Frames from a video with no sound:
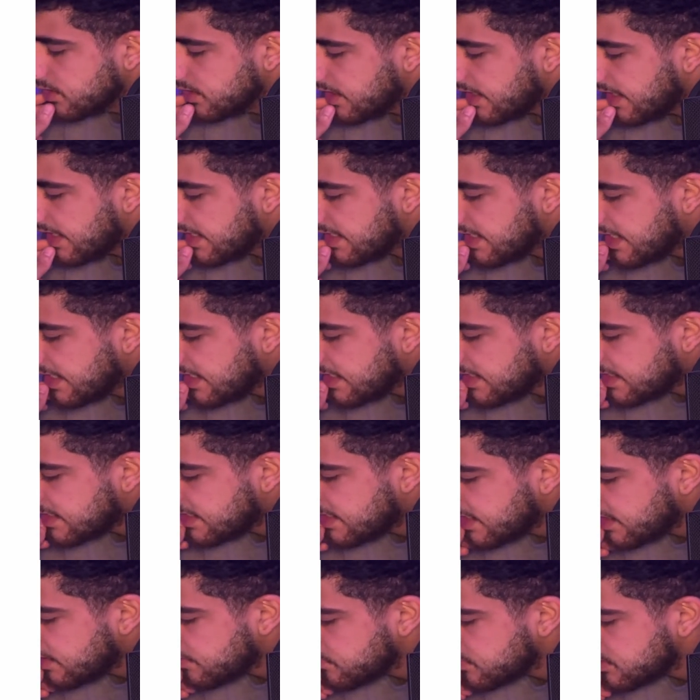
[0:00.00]
Again, in
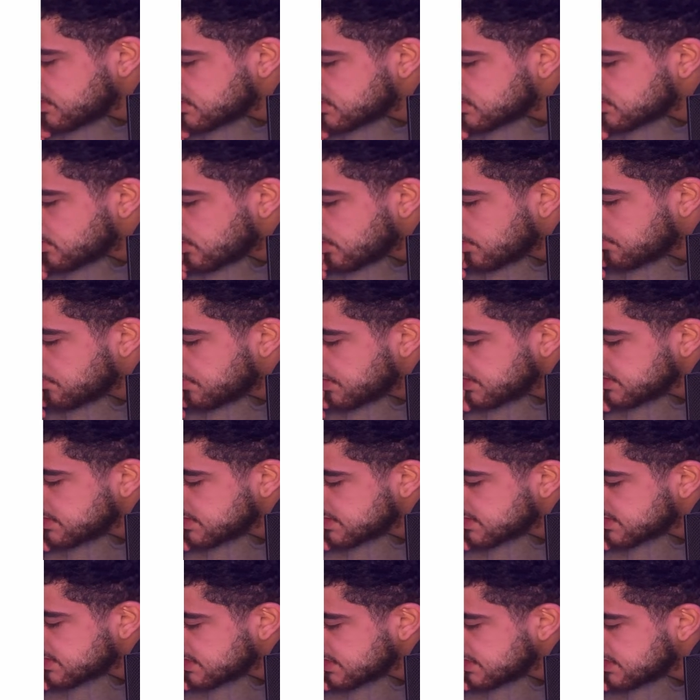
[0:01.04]
here we compare
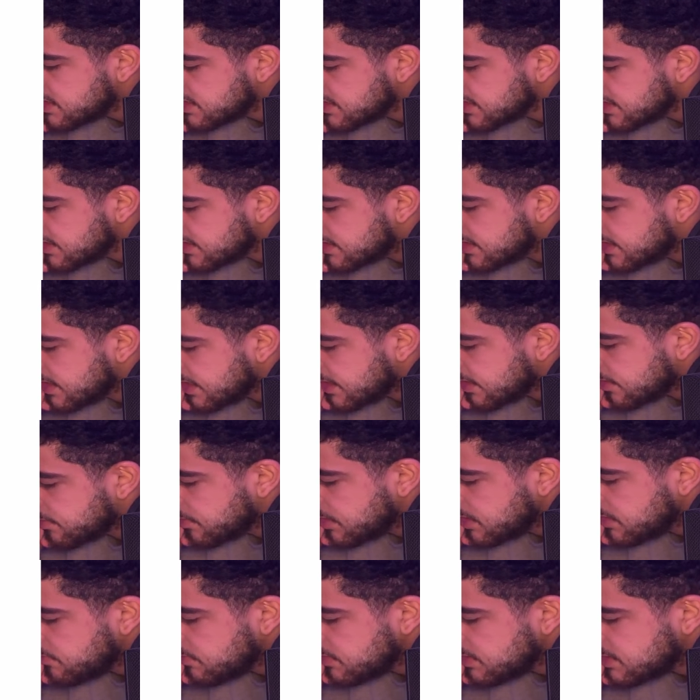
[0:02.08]
6 and 10.
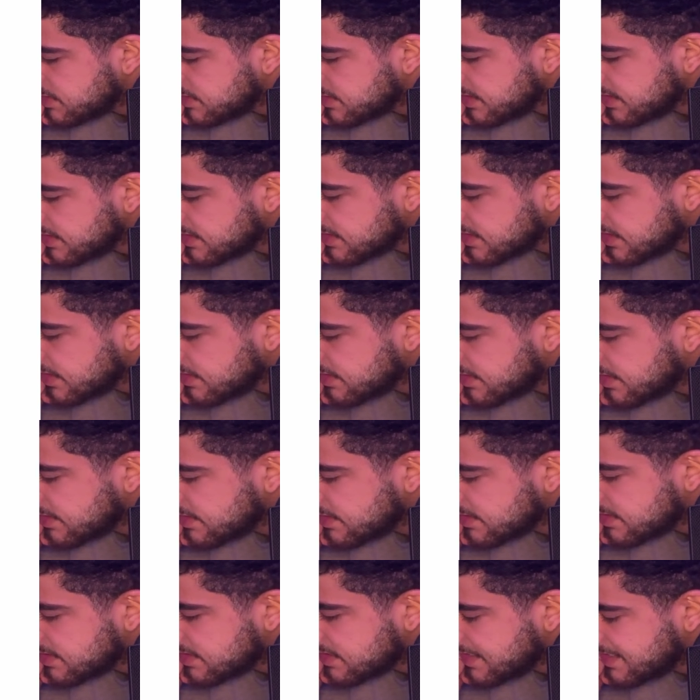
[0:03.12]
Between 6 and 10,
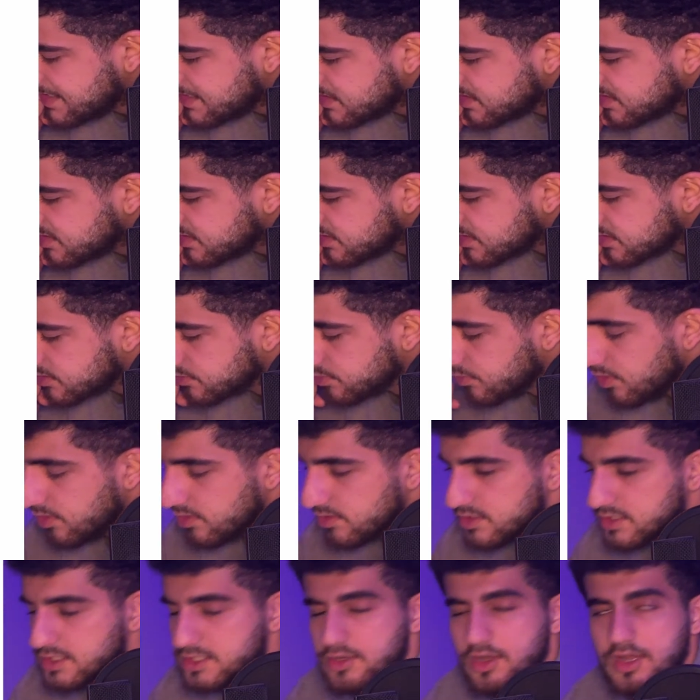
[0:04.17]
6 is
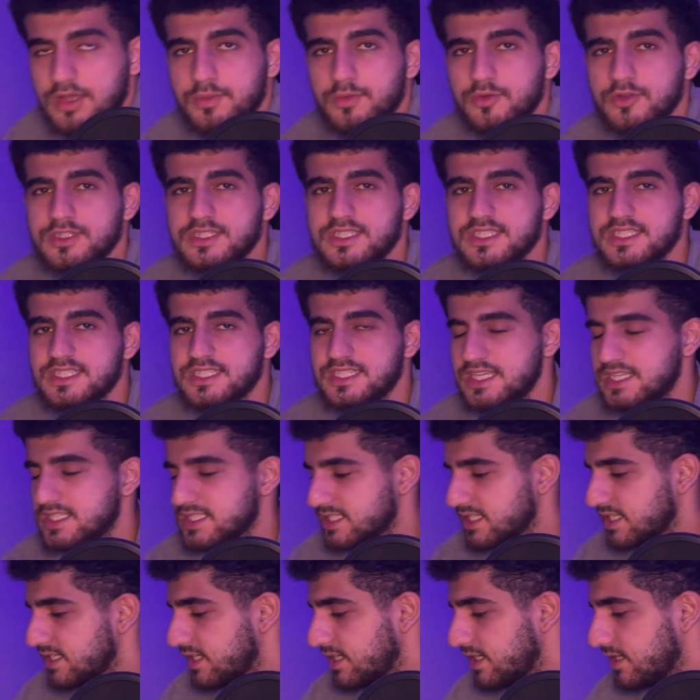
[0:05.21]
smaller. So I put
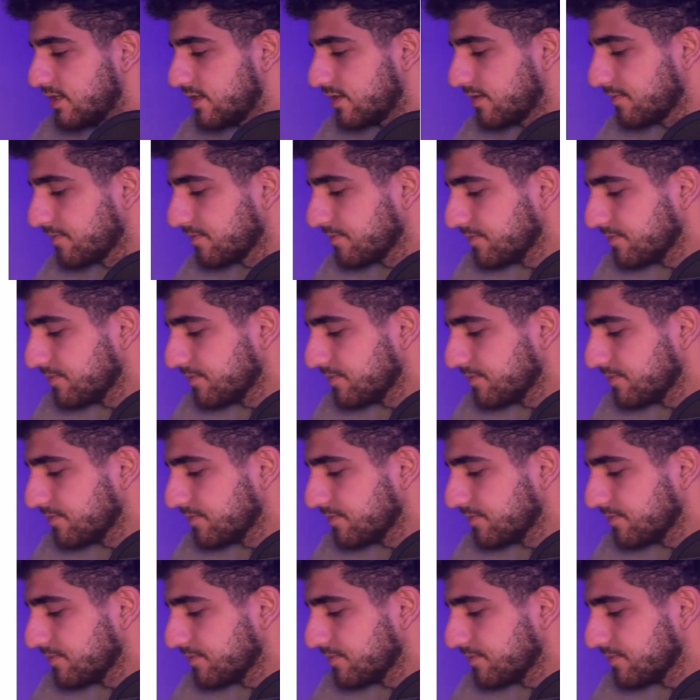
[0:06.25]
6 in here.